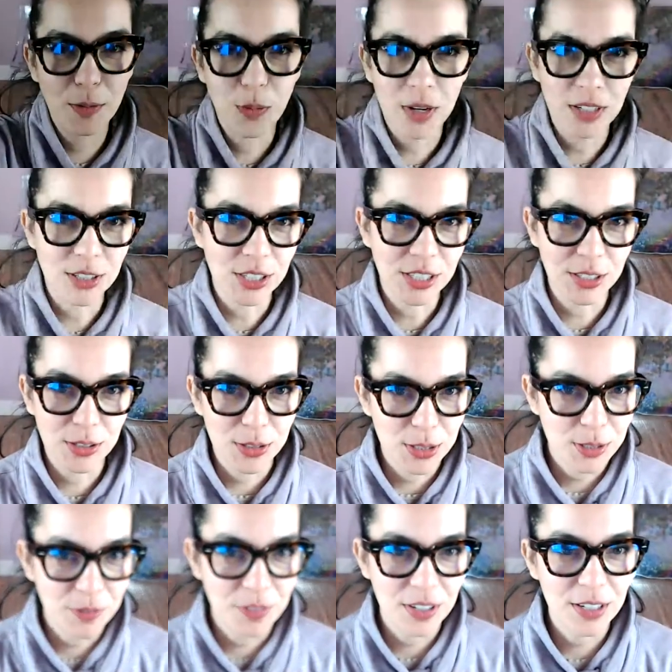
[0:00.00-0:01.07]
watching
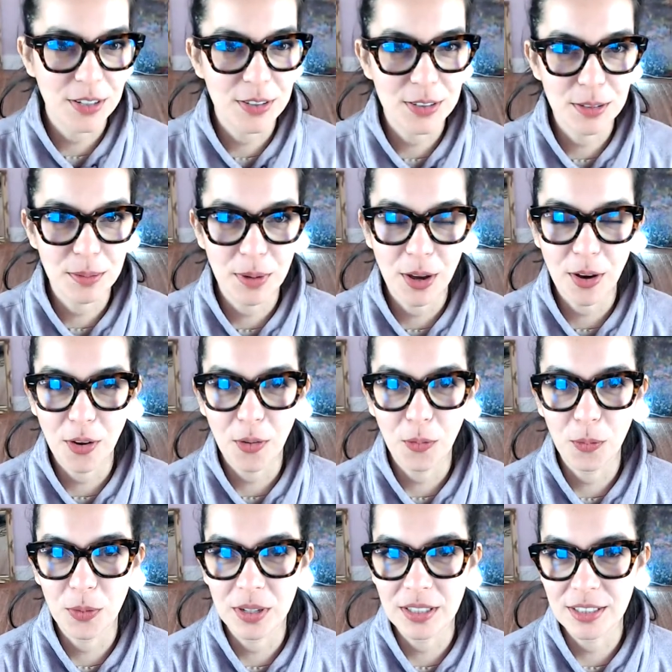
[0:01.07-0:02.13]
YouTube videos about
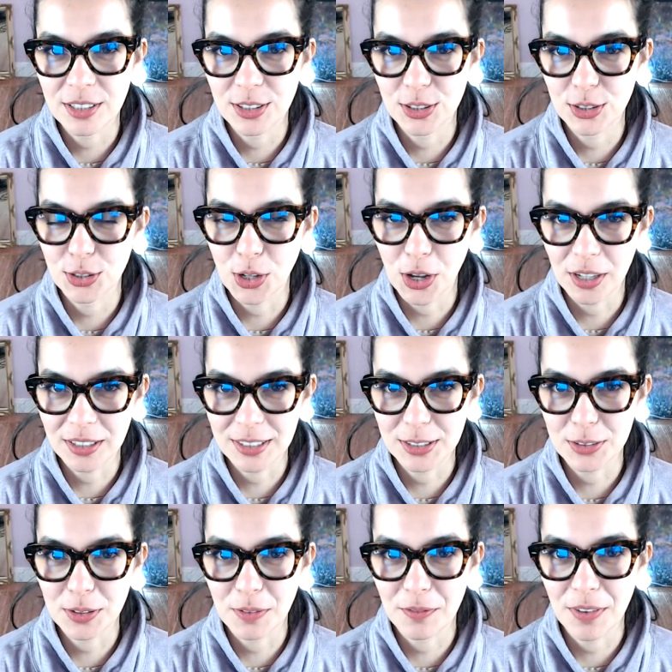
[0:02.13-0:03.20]
which stocks
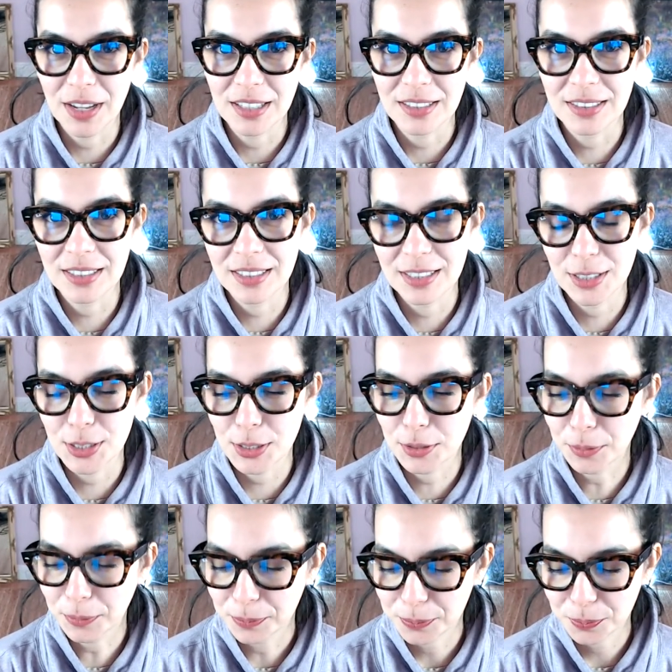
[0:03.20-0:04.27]
to invest
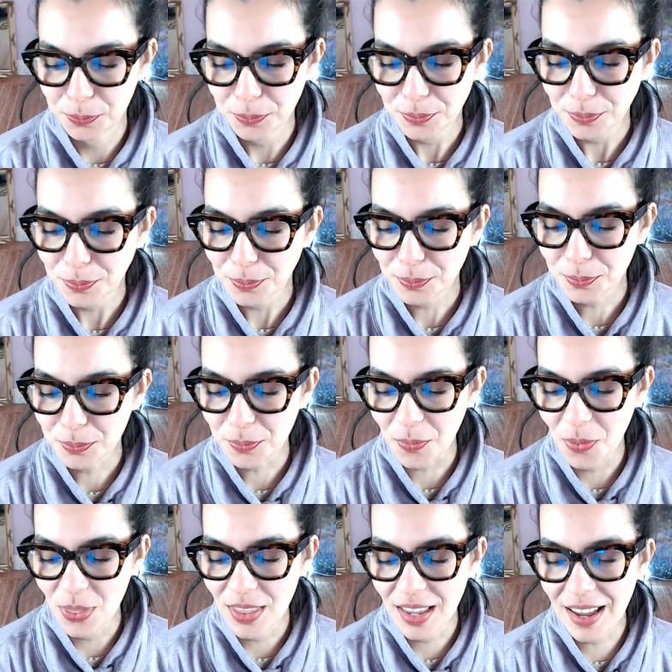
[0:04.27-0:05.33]
into.
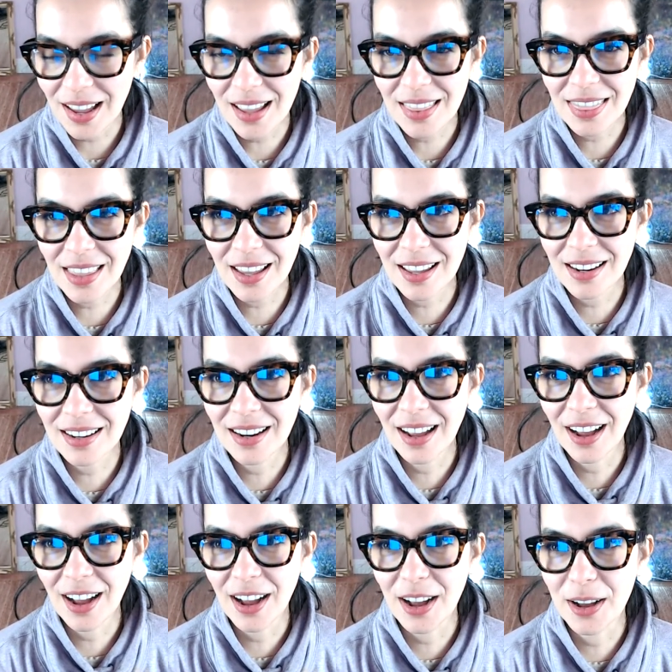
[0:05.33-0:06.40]
And then
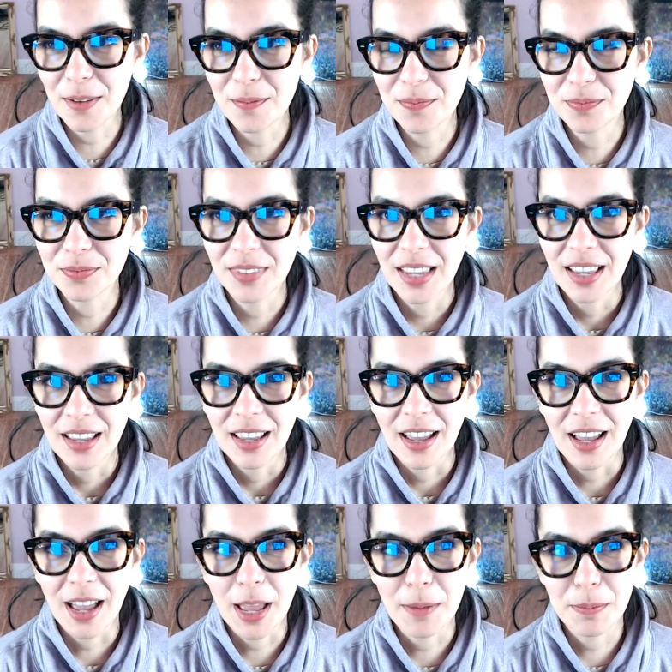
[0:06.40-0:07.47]
um,
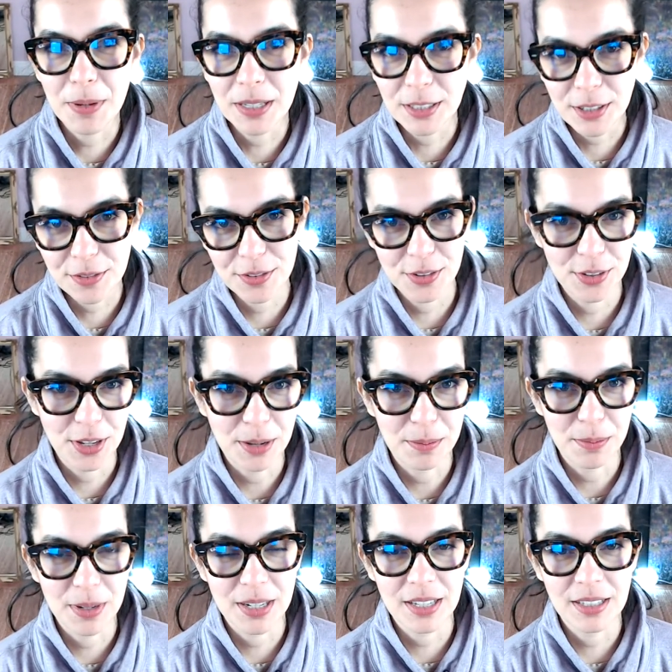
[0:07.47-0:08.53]
I picked a few
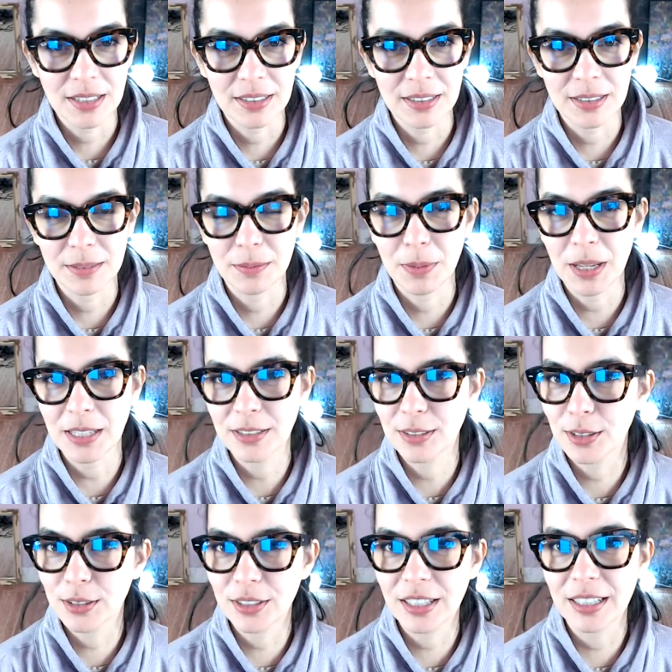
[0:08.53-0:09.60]
companies based
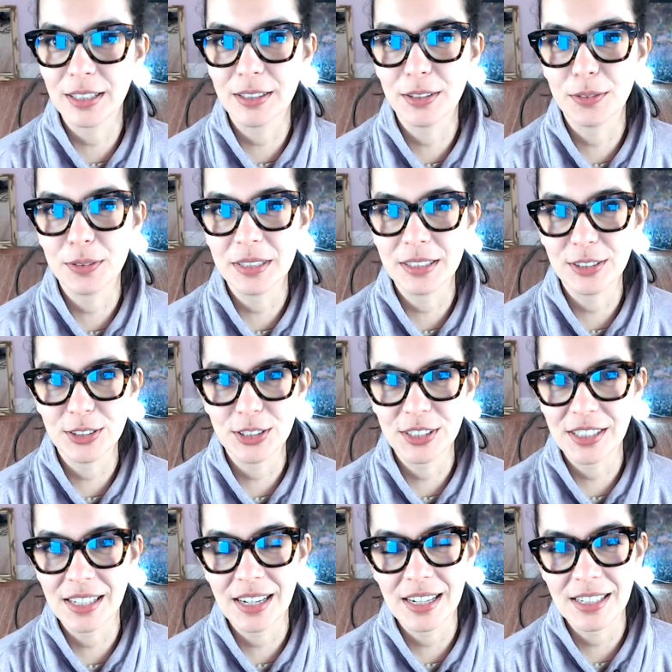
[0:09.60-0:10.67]
on like the research
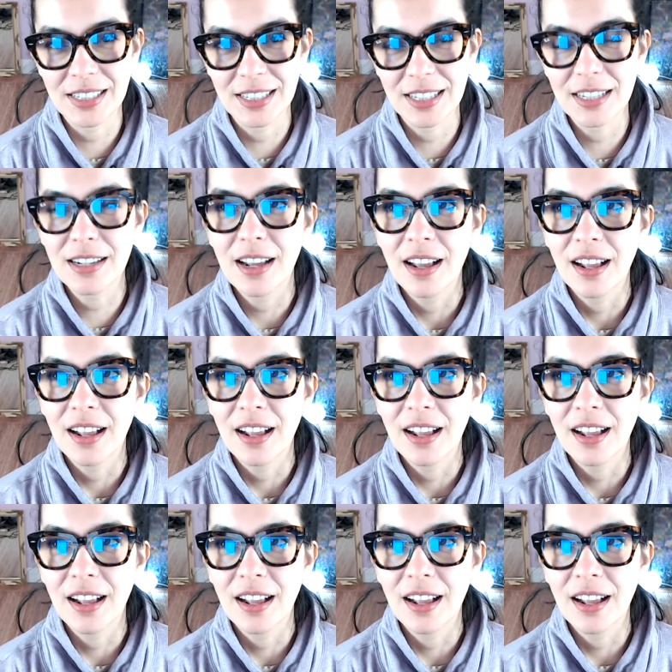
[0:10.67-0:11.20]
that I did